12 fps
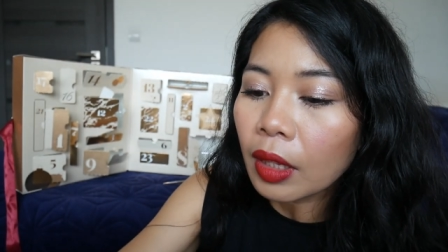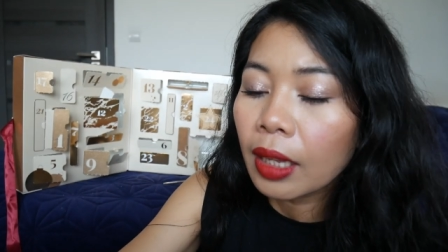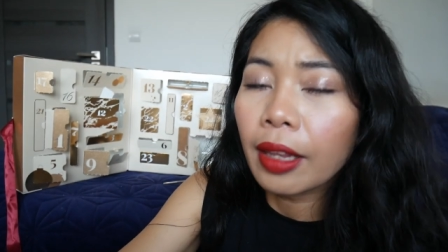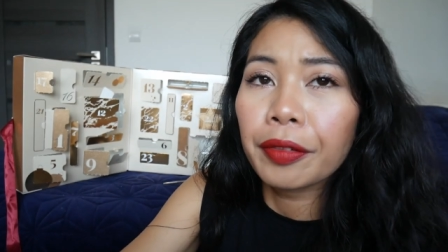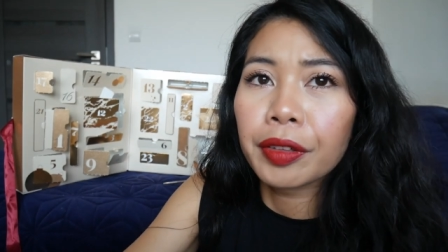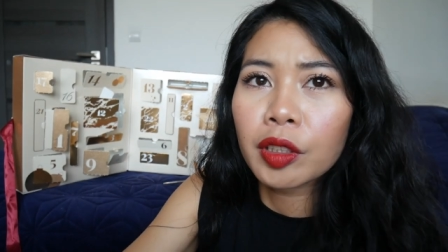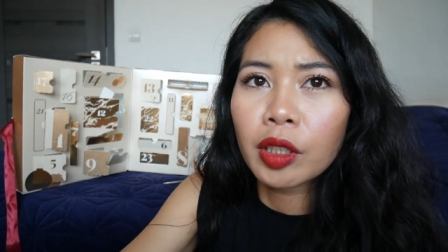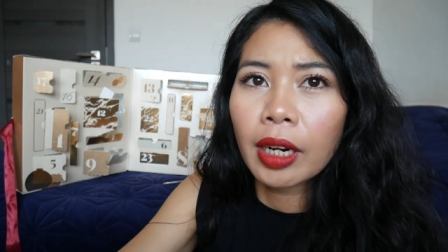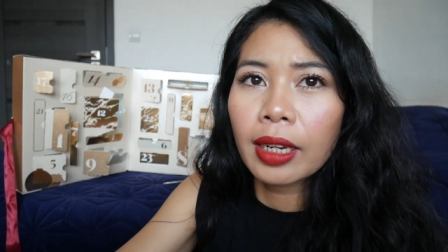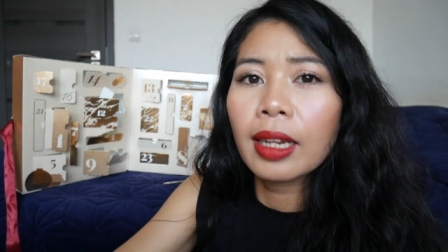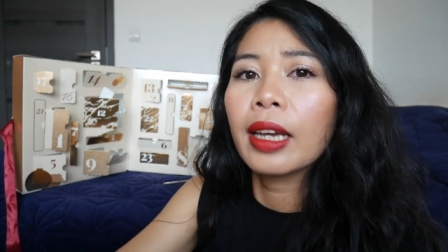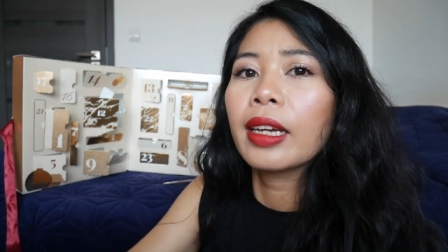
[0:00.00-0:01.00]
Never
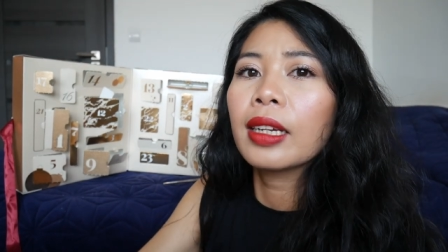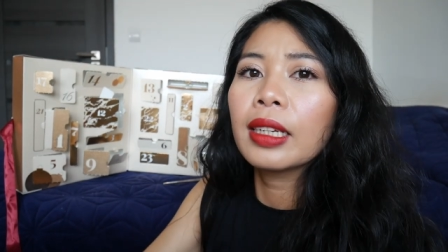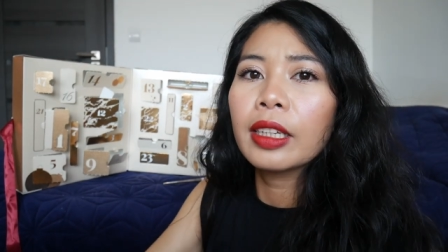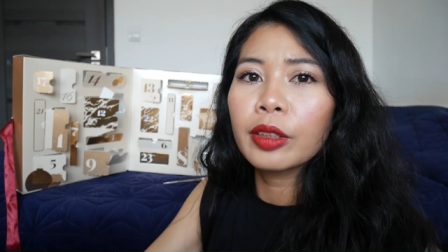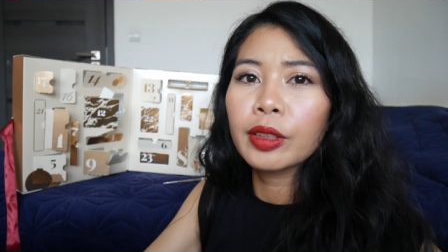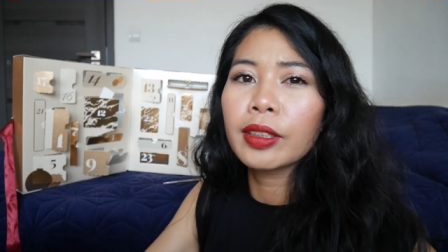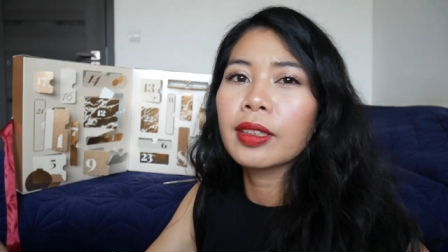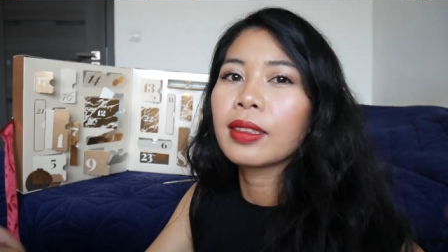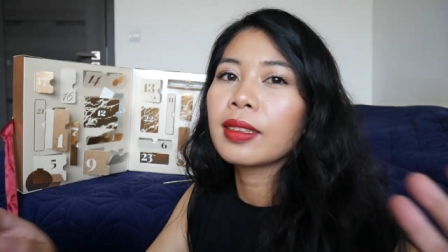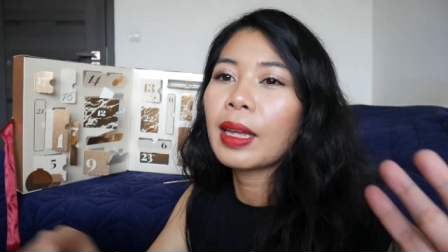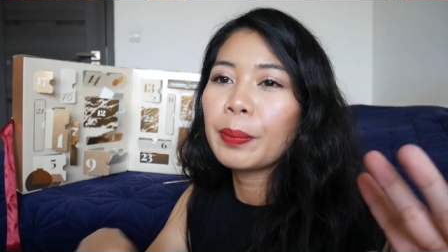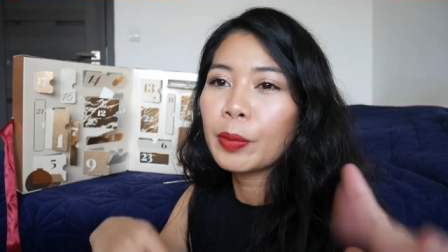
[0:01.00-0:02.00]
tried like a glitter
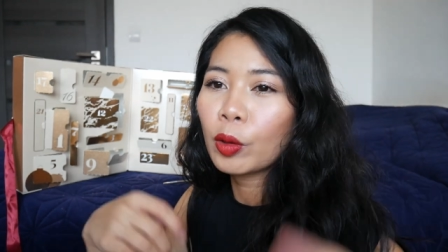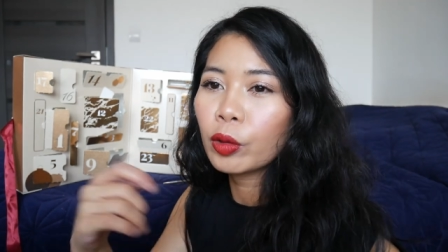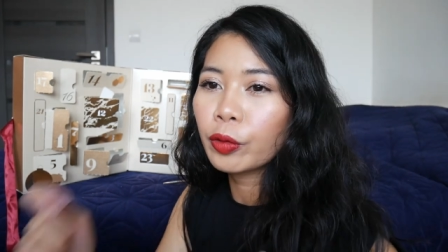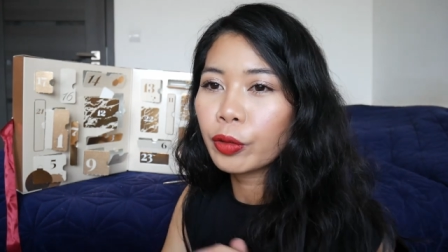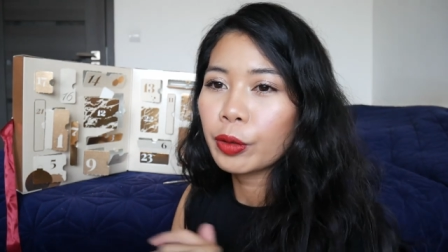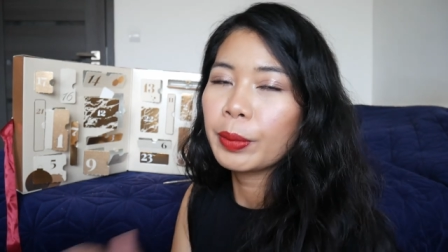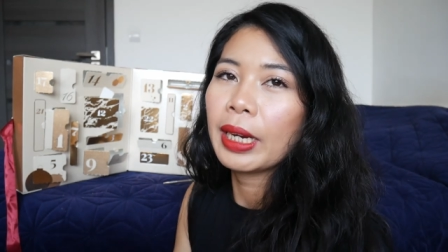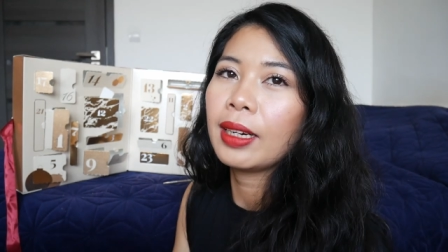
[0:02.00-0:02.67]
top coat for my